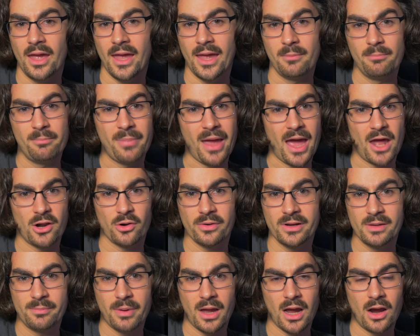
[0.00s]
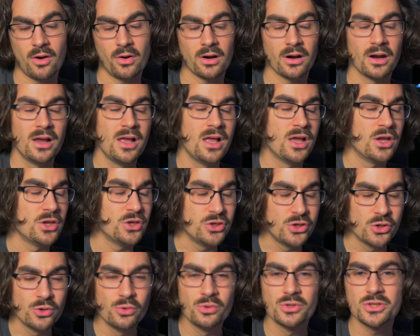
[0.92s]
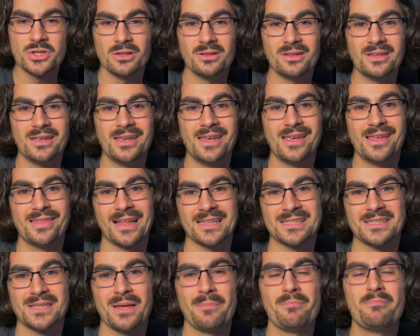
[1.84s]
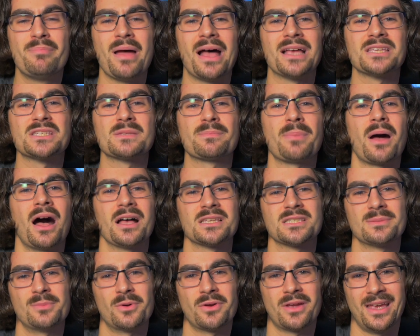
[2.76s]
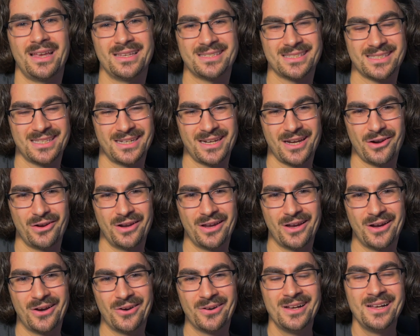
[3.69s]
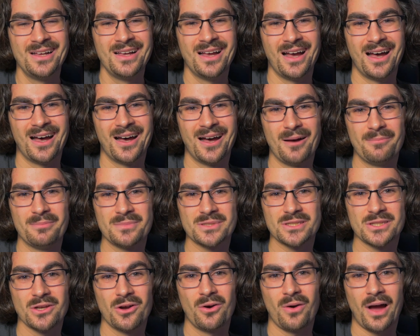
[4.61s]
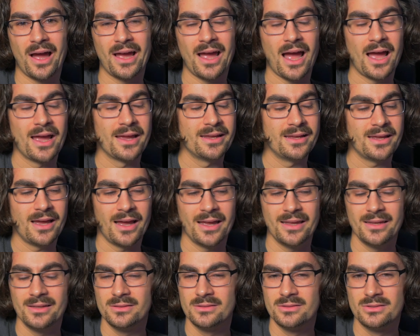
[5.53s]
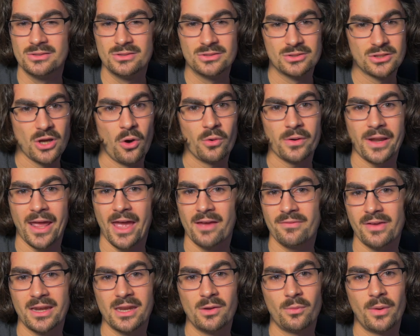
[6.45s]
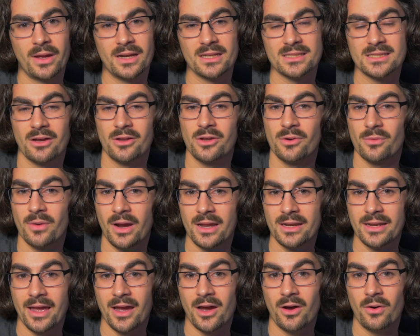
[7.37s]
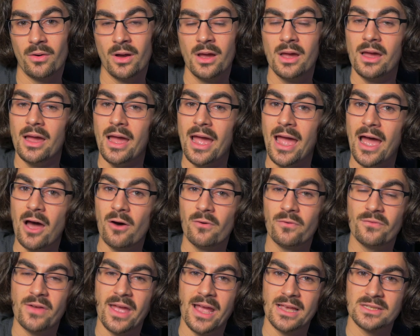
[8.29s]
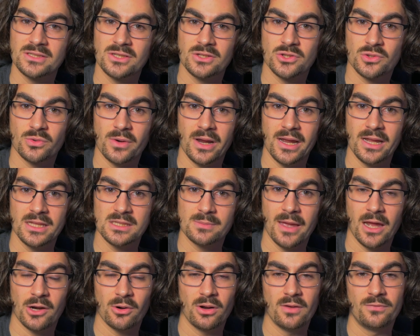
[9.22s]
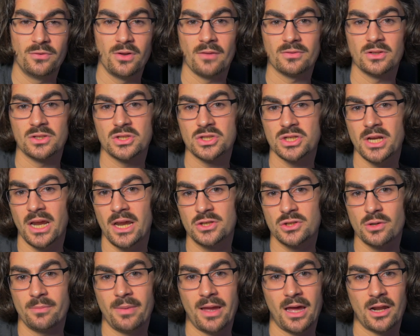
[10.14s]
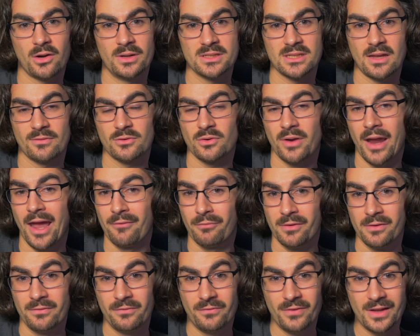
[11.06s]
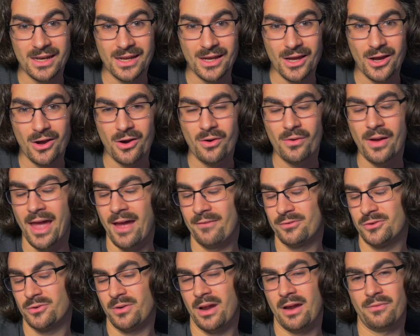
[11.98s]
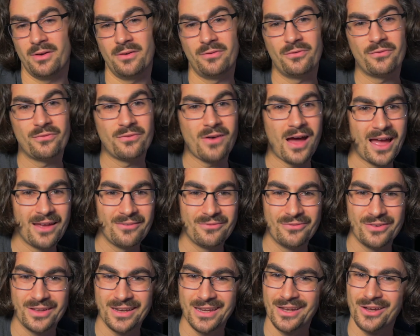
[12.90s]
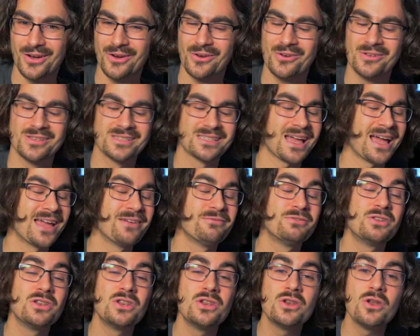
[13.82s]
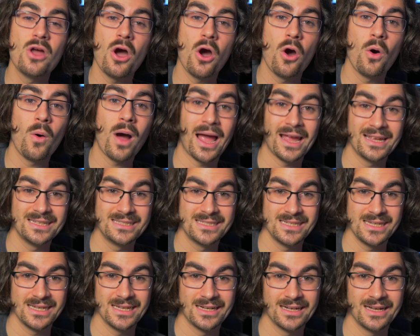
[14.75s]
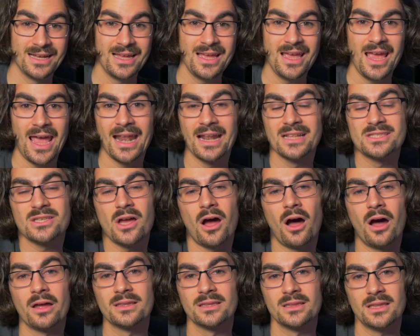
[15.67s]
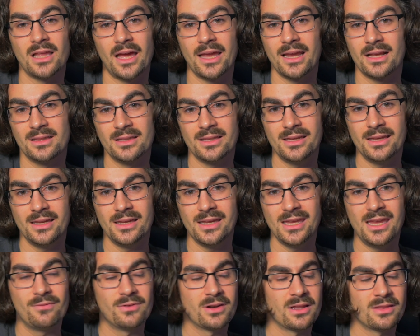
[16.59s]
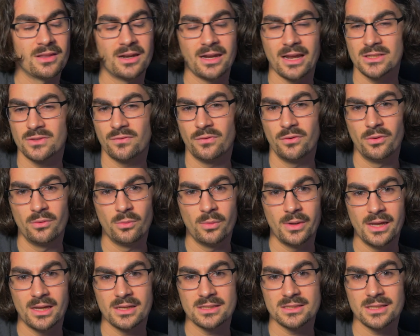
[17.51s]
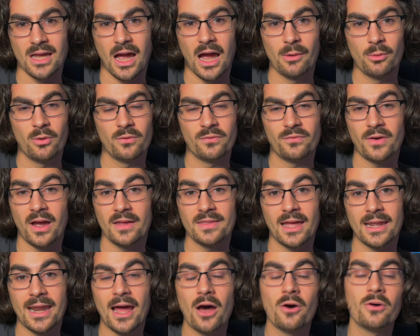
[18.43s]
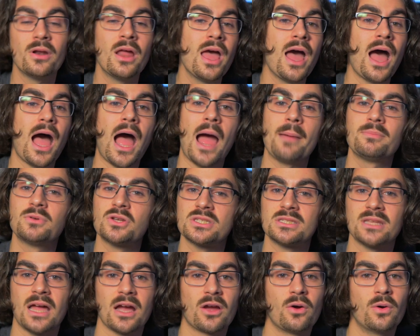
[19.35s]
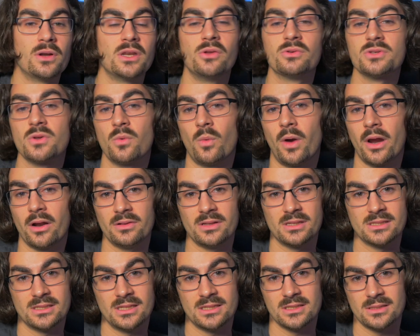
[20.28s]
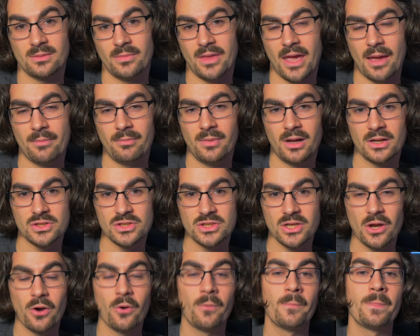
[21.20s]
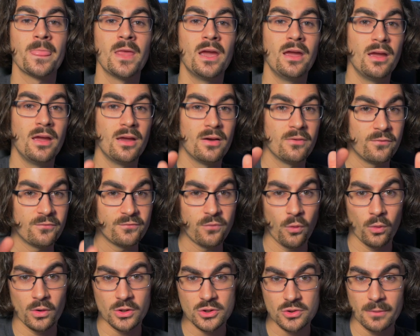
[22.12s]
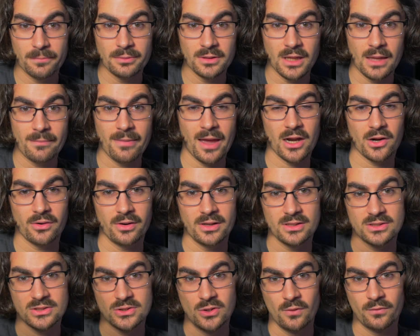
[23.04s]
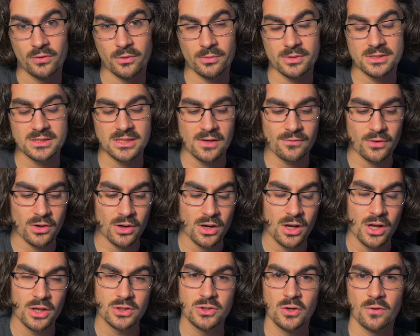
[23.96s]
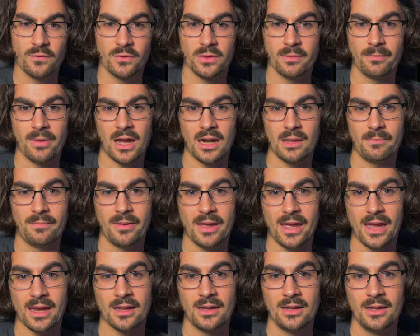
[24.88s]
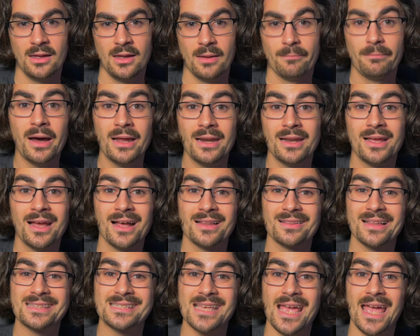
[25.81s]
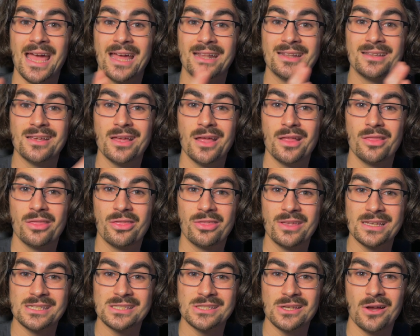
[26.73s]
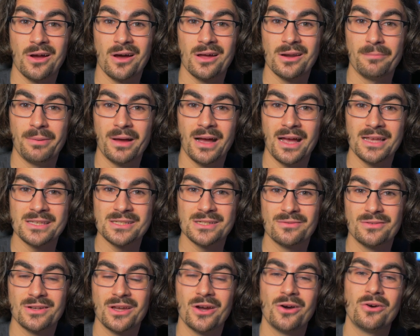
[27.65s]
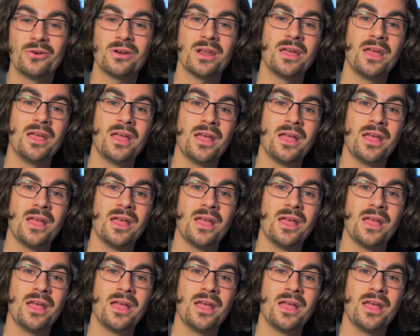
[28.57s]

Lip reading: and battery power. Usually that's the best possible case scenario. So I don't have any way to tell you right now how fast it drains battery. If you have to change your batteries after every video, after every 5 videos, I have no idea. And it's unlikely, even in the next few weeks, I will find that out. I'm just not going to use a wireless system that much. So 4 AAA batteries, 2 for the receiver, 2 for the body pack. But let's end this on a positive note.